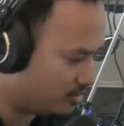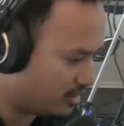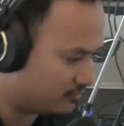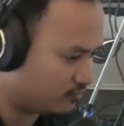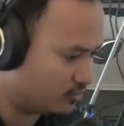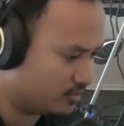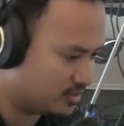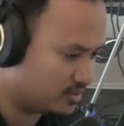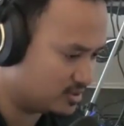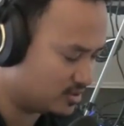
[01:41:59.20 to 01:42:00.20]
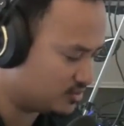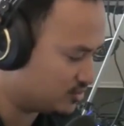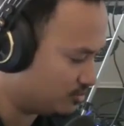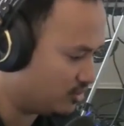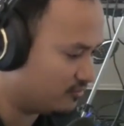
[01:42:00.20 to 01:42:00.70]
platform and such
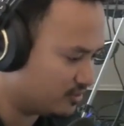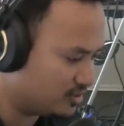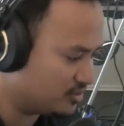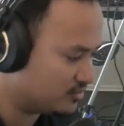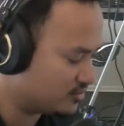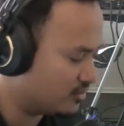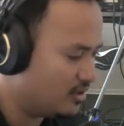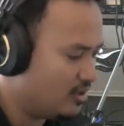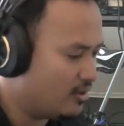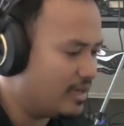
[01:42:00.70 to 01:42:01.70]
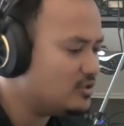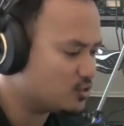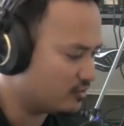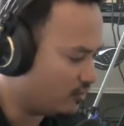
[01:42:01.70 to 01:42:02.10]
small videos or any sort of